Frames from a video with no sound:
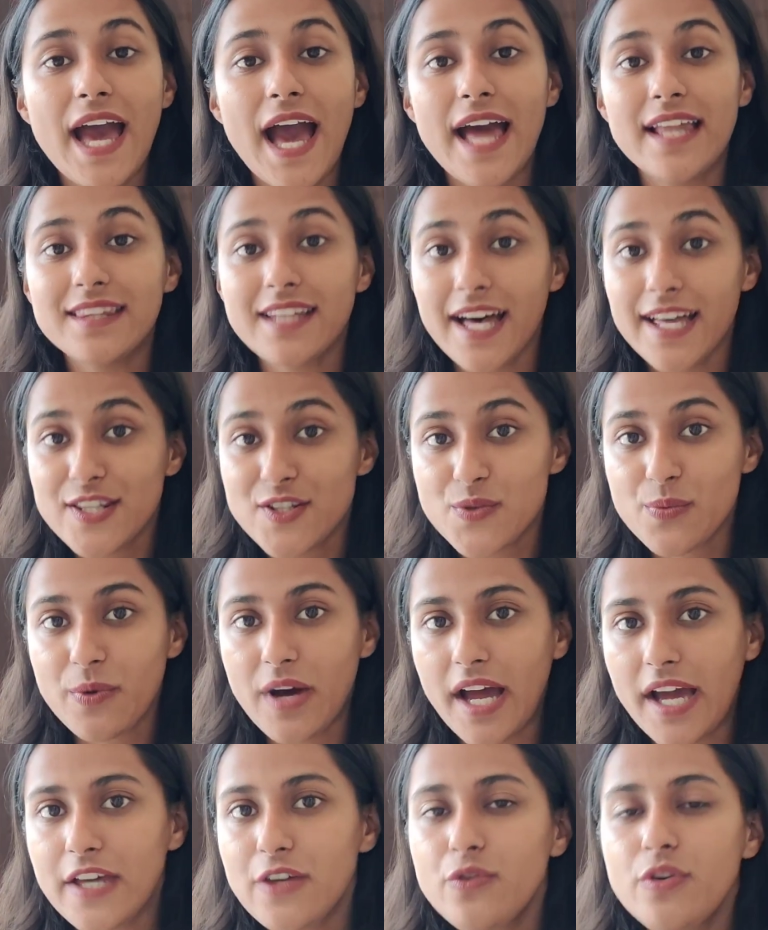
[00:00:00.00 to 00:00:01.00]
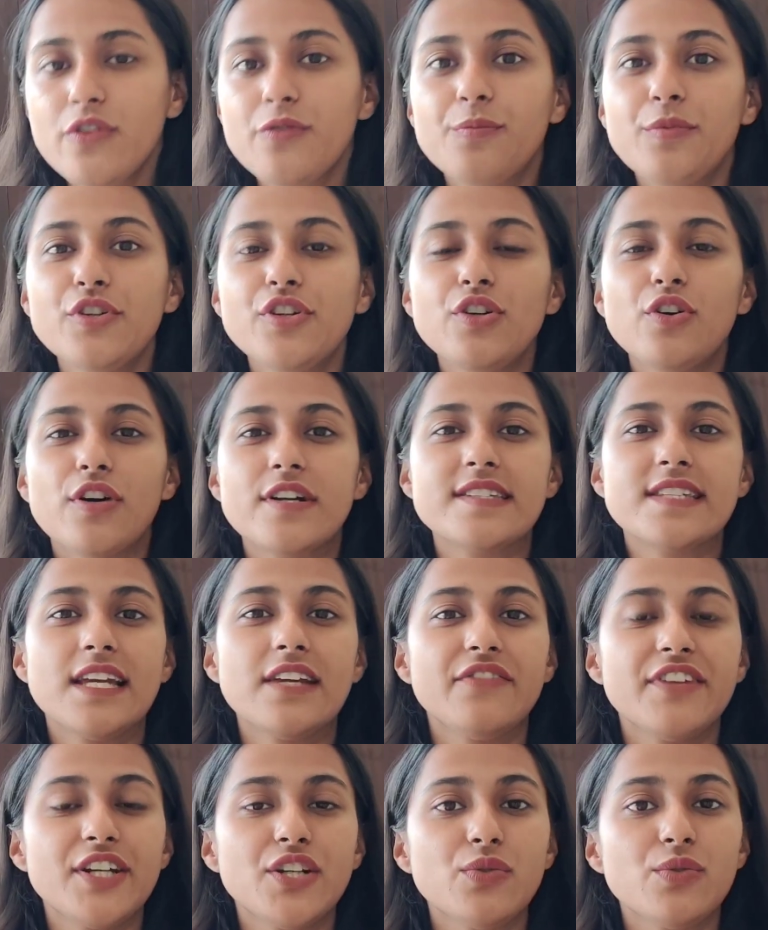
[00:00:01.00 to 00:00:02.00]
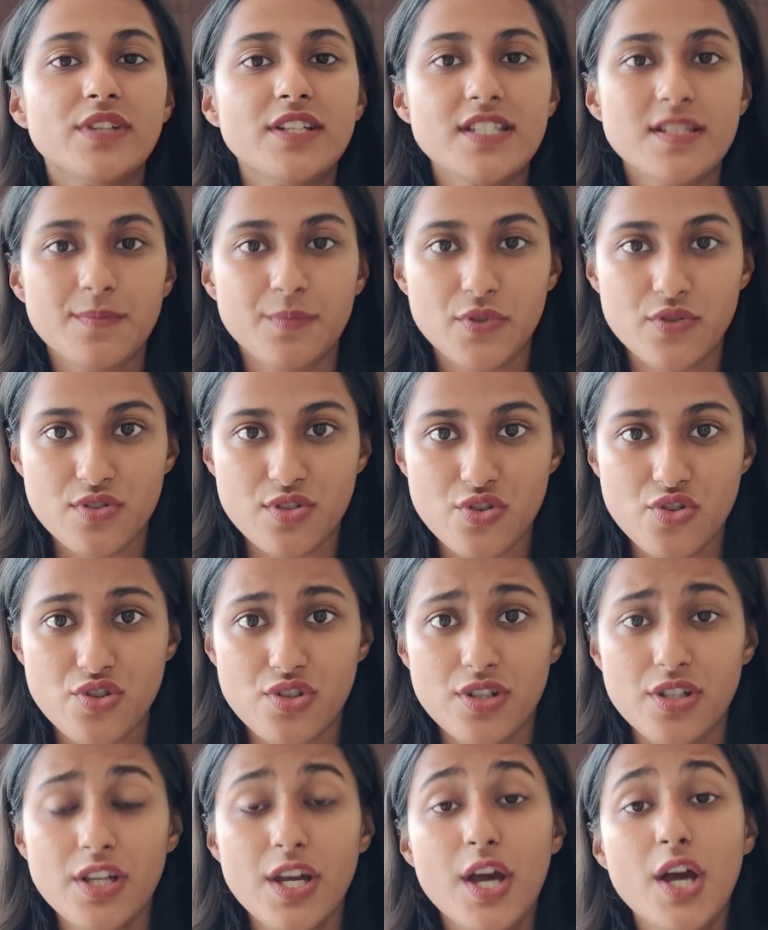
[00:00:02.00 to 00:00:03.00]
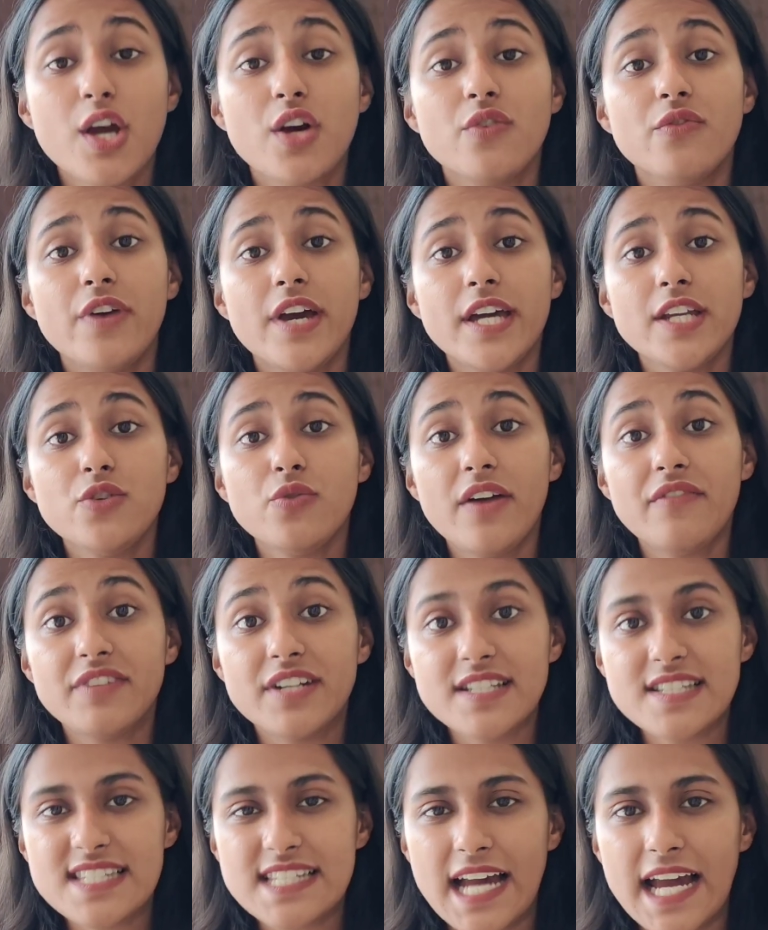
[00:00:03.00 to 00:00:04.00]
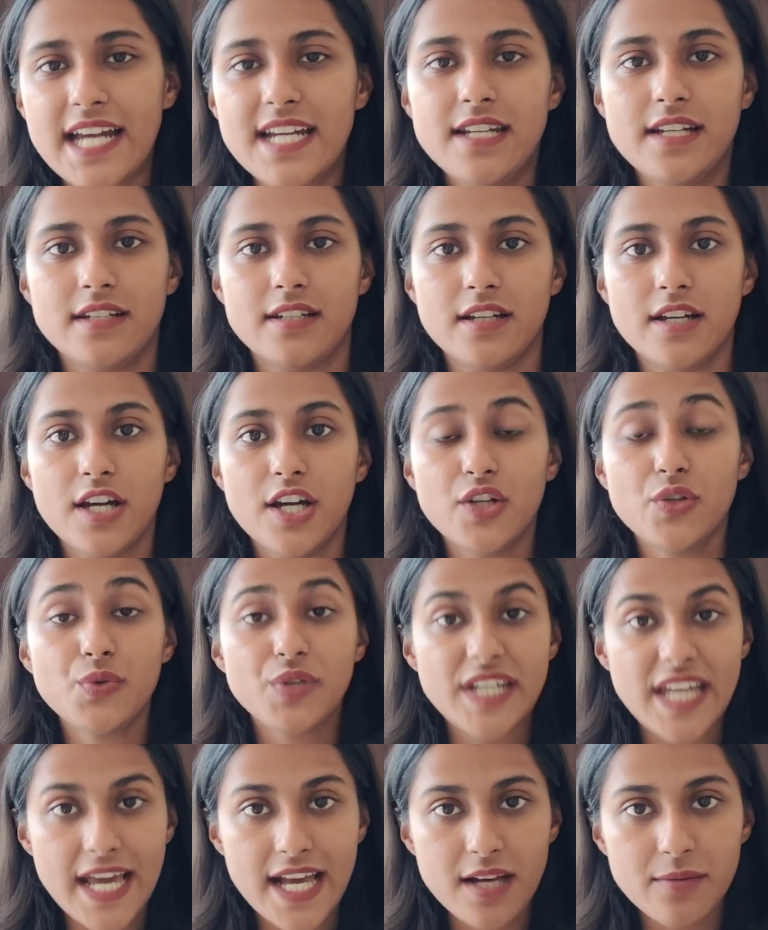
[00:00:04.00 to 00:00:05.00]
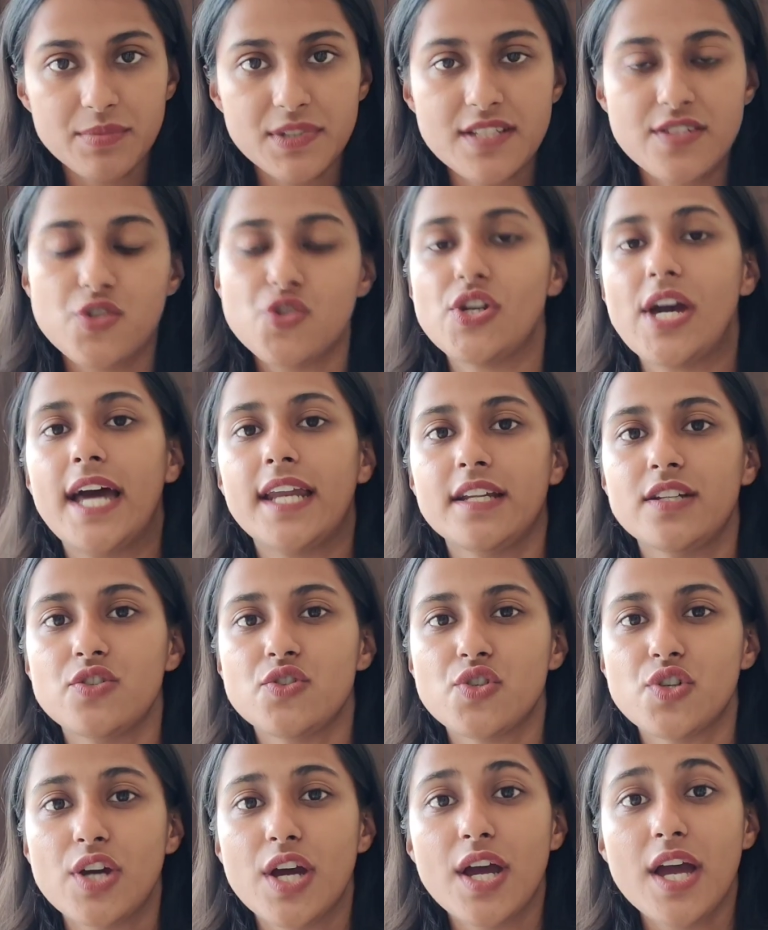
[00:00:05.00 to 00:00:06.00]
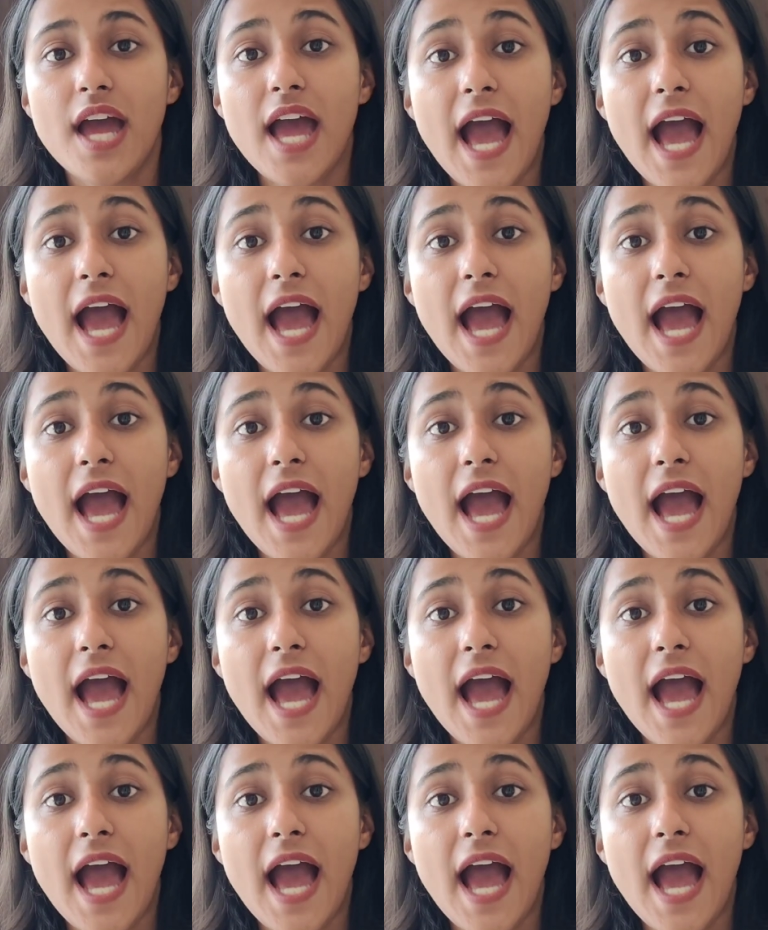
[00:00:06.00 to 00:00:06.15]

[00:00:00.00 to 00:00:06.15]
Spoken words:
and that's why you have put yourself into this position where you have decided to take up this challenge.